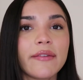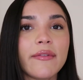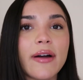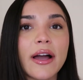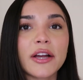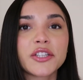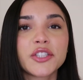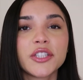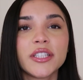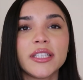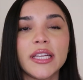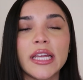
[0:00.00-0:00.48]
I've
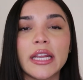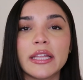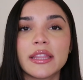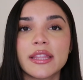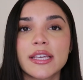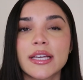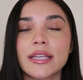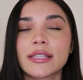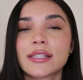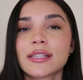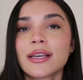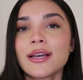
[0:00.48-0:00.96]
actually needed
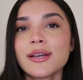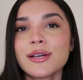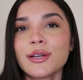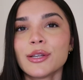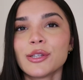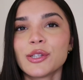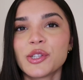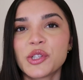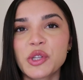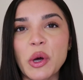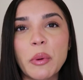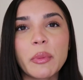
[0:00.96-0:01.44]
this
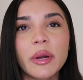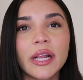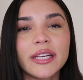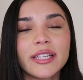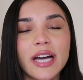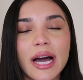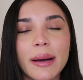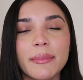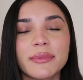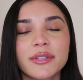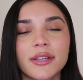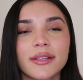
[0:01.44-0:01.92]
so many
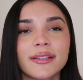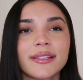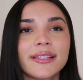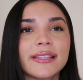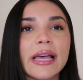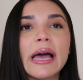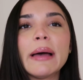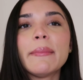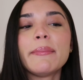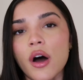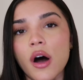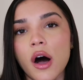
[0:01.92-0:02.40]
times on
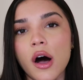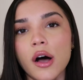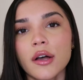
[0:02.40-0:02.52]
set.